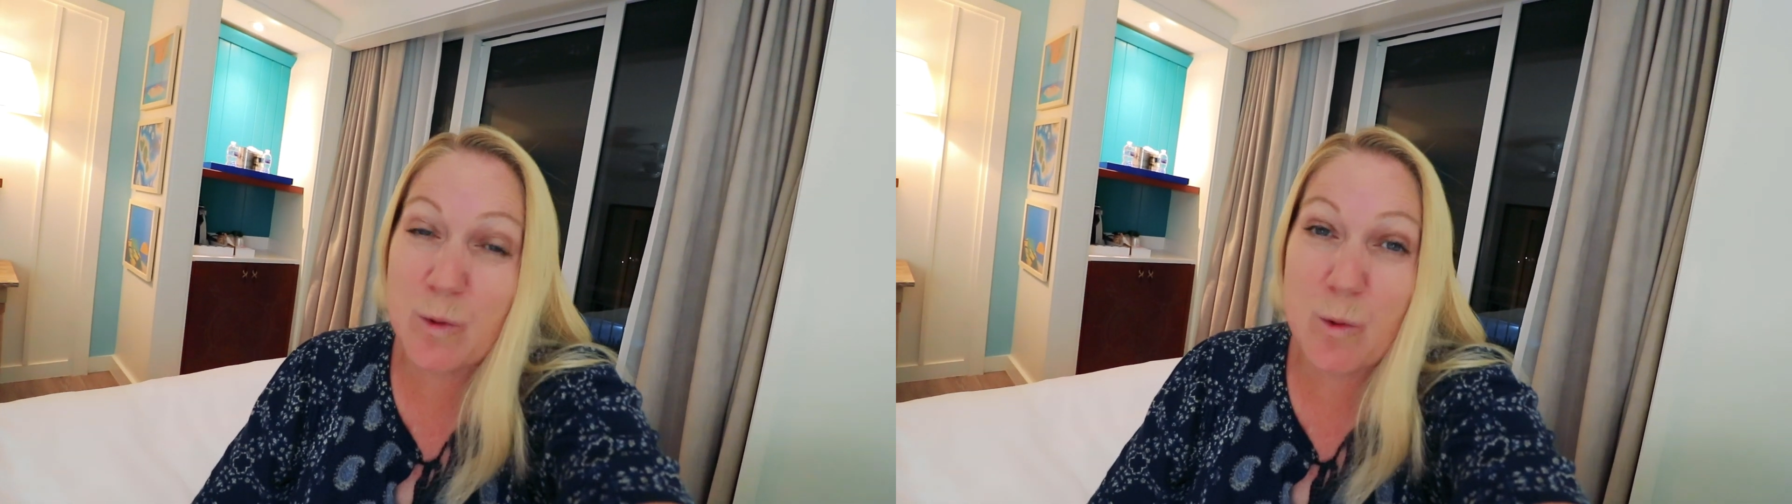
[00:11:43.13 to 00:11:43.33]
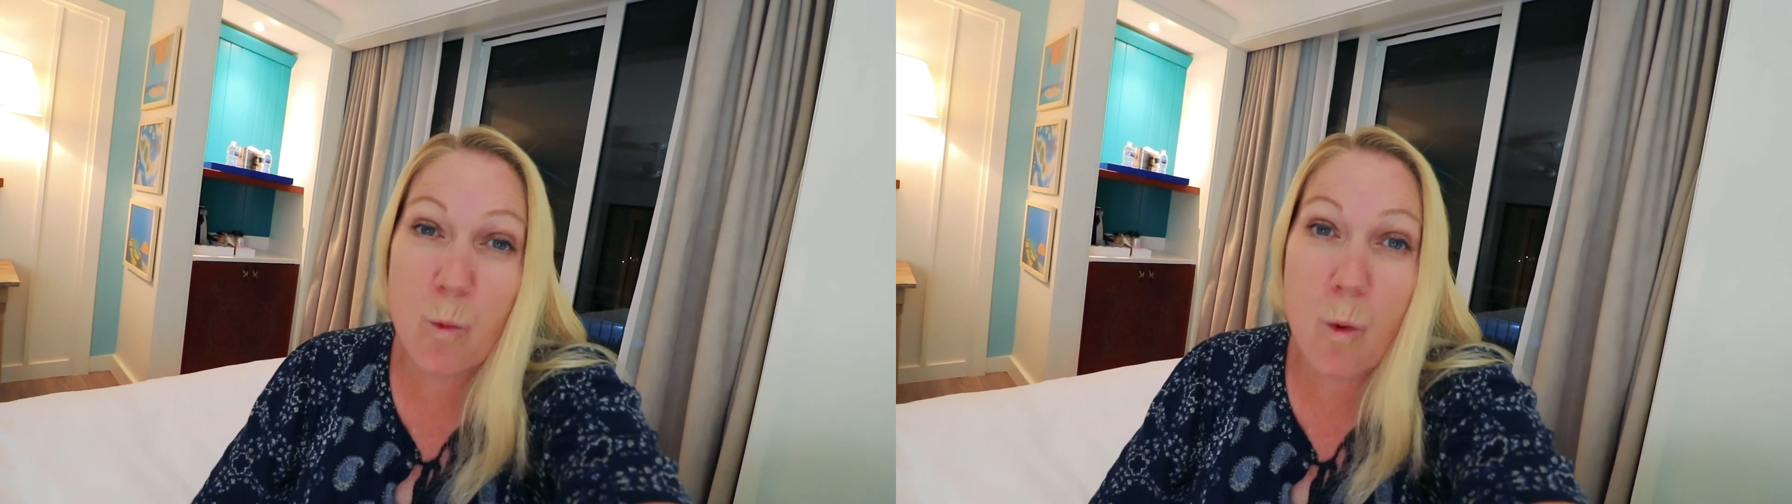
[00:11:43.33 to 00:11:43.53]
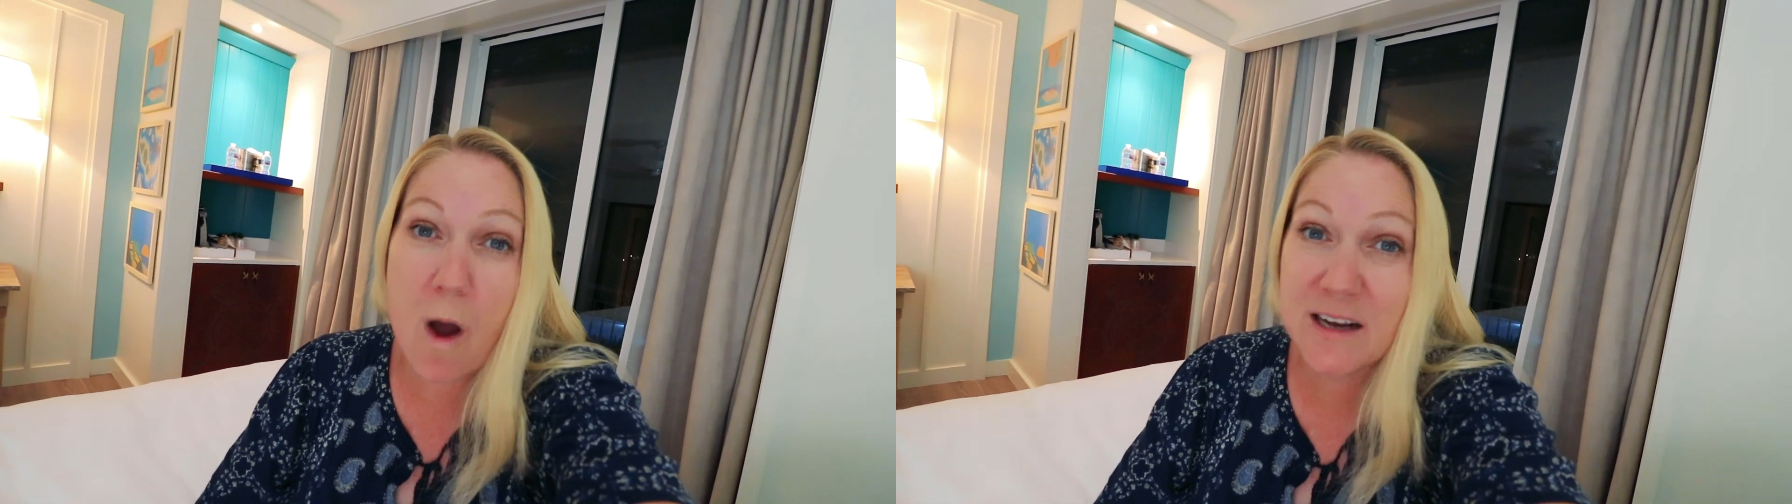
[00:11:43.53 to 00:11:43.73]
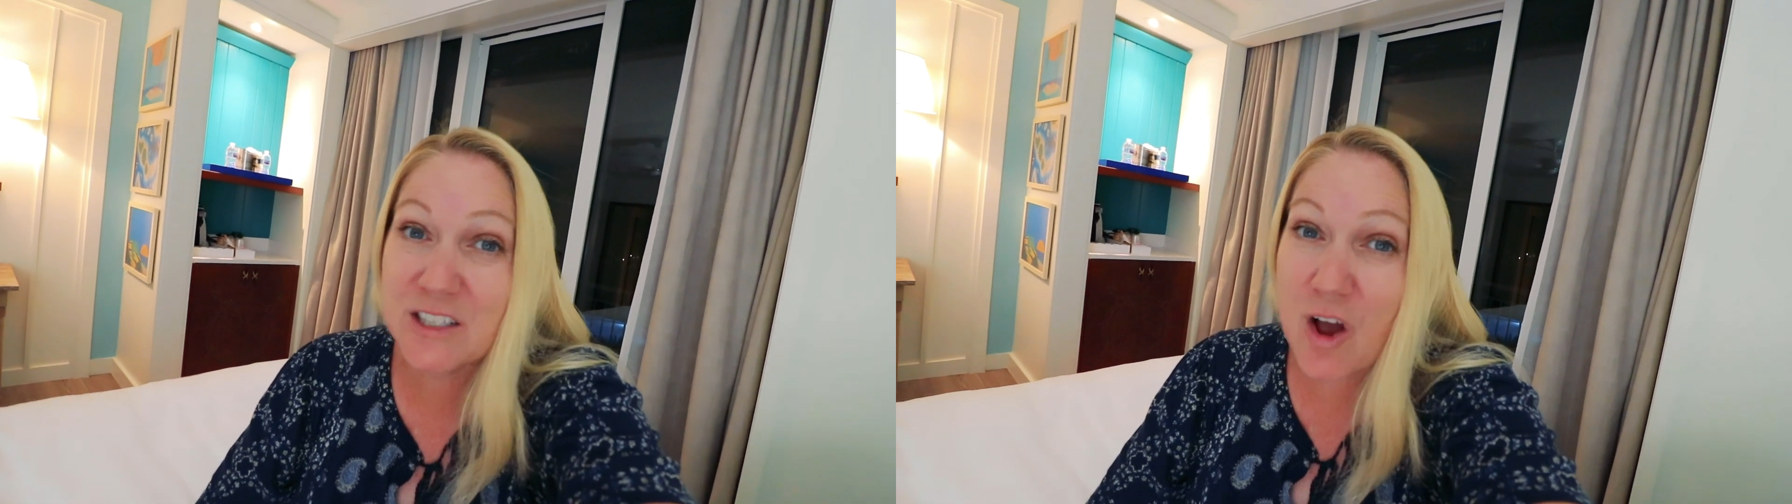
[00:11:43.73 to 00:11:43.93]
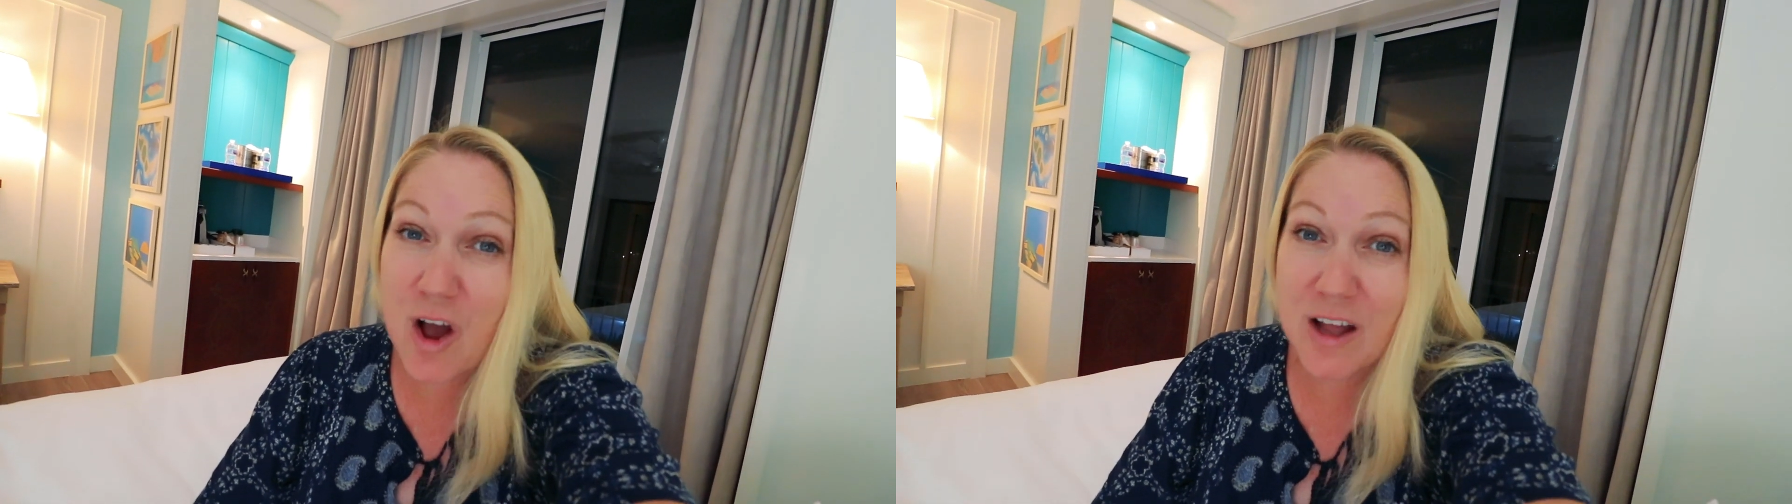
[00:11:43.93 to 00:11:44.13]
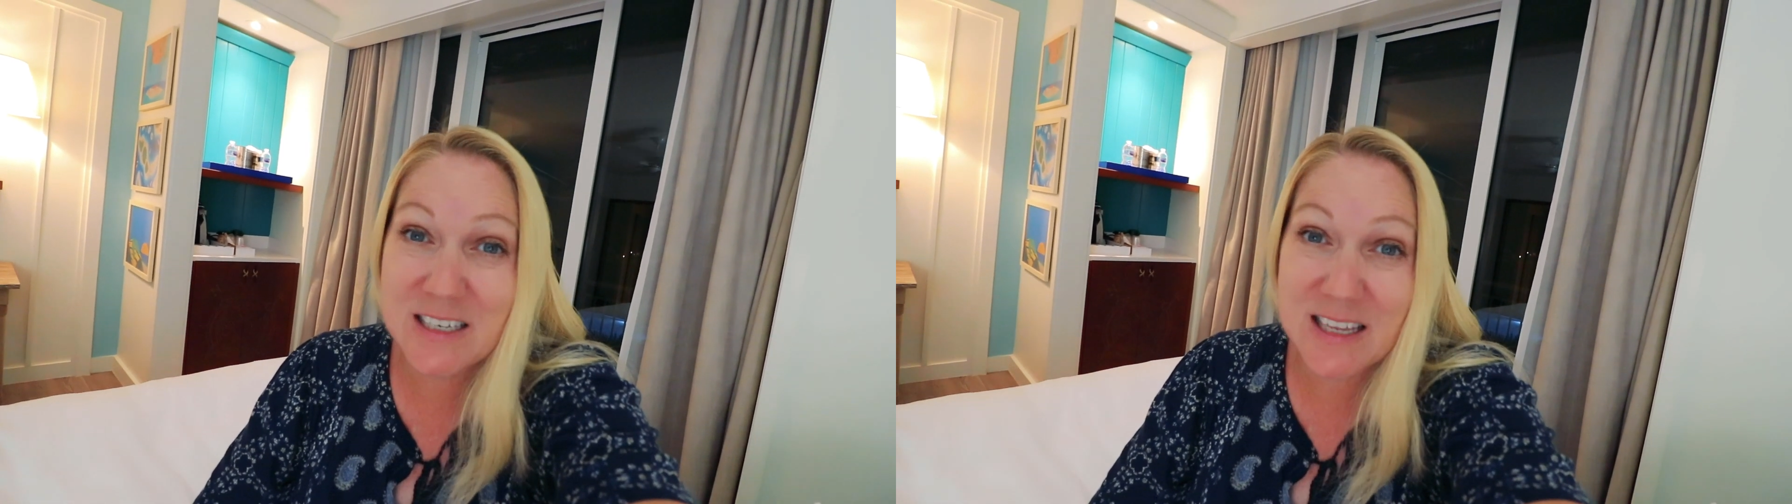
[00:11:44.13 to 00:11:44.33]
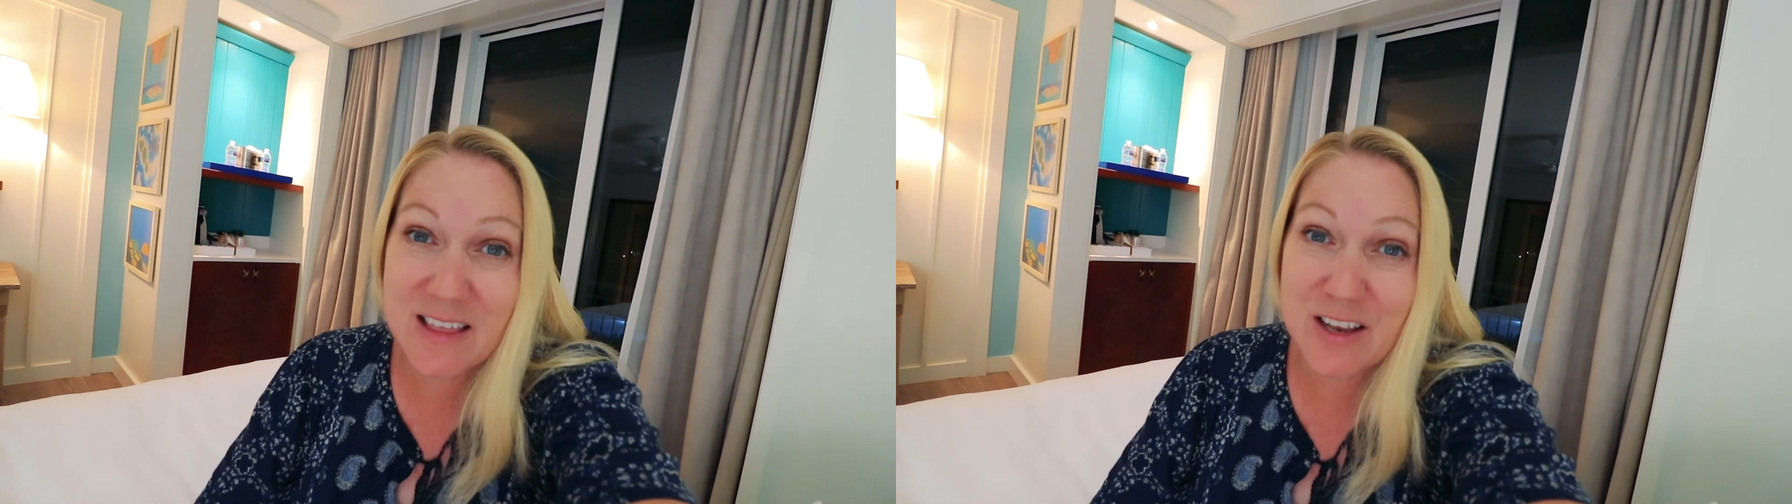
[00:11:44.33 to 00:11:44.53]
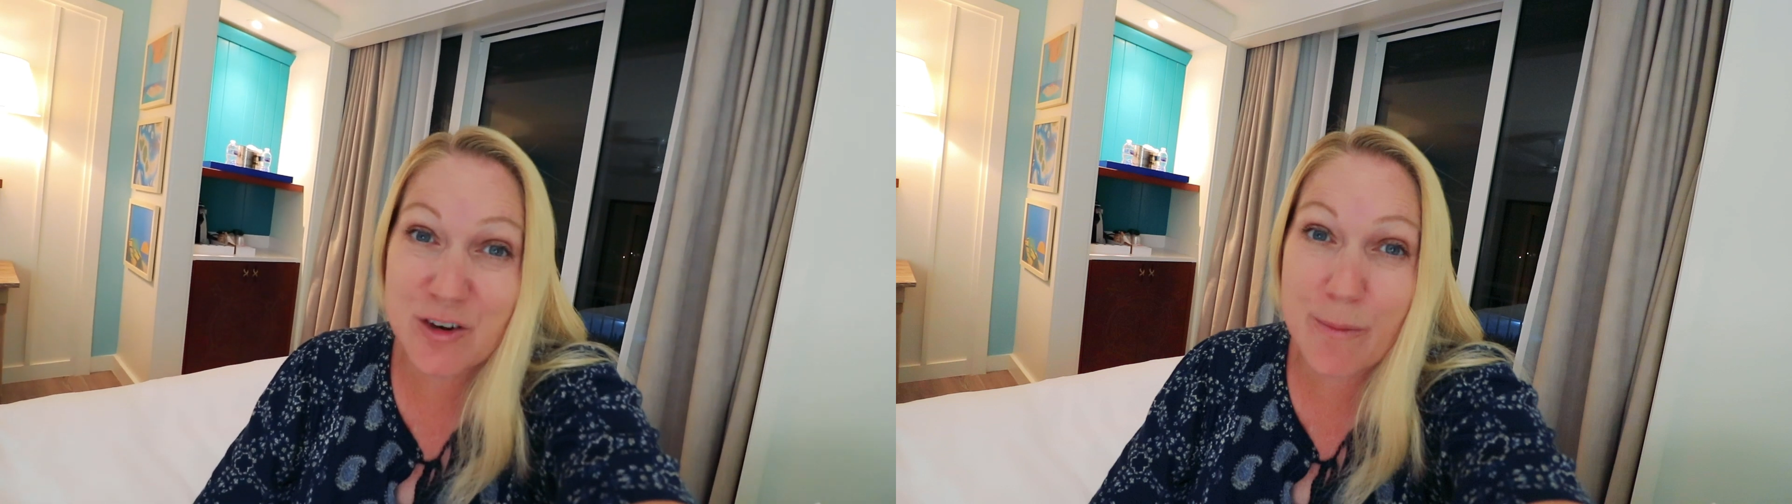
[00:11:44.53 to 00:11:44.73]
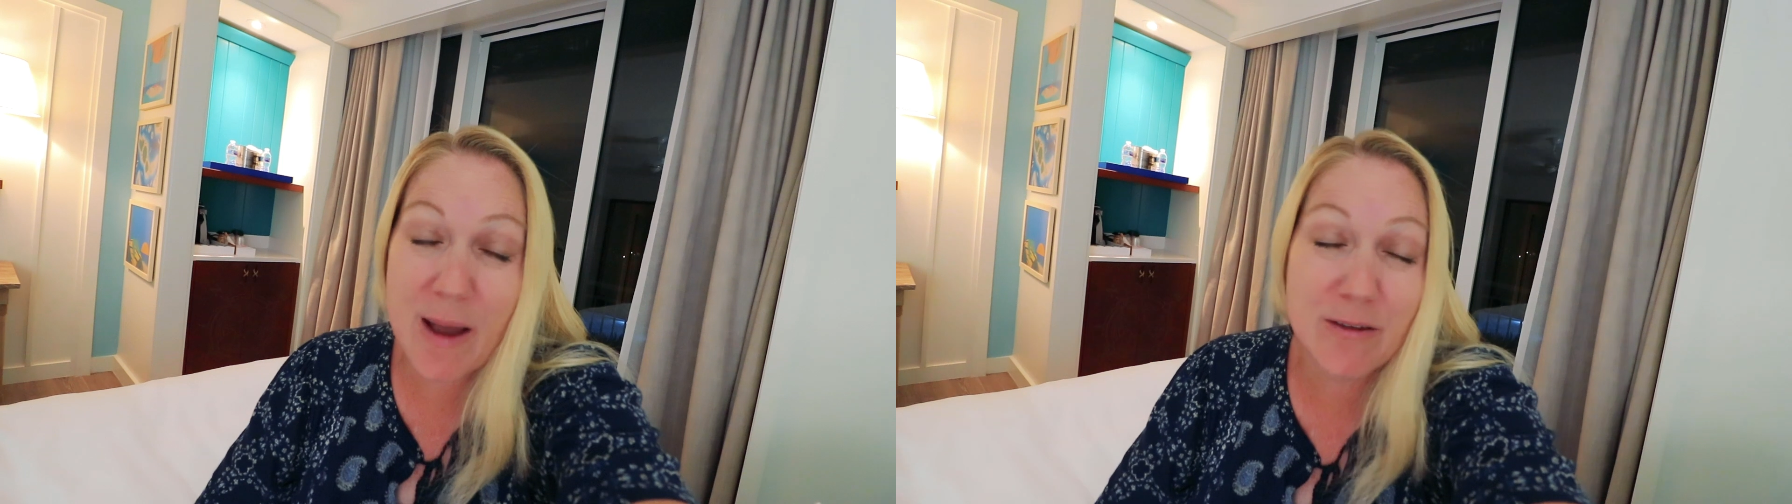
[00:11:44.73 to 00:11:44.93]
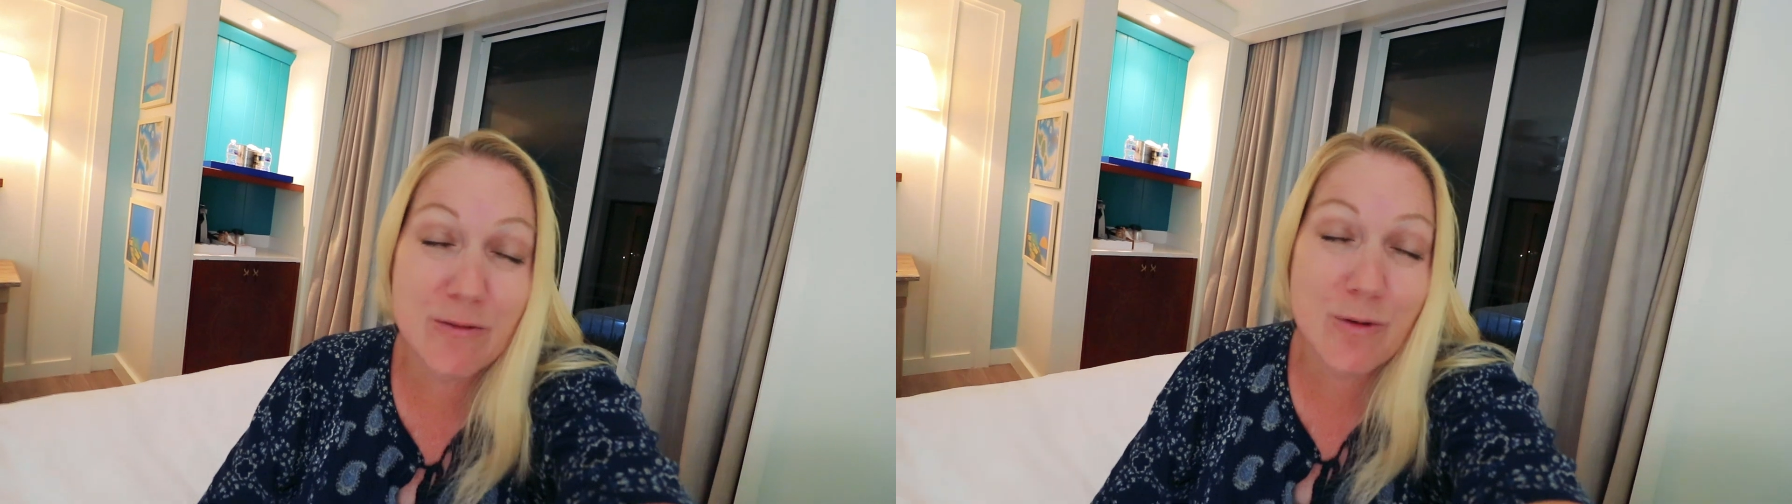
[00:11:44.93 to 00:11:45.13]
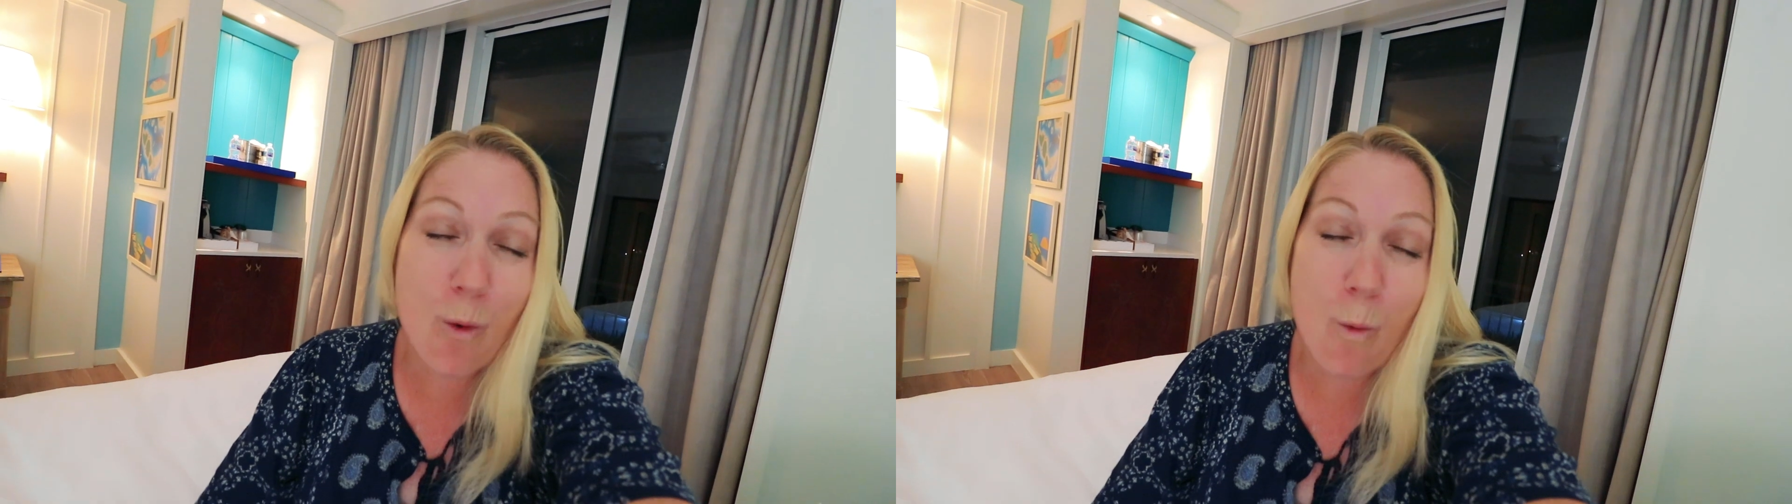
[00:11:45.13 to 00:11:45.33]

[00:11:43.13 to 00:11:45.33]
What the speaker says: We walked on to Thunder Mountain,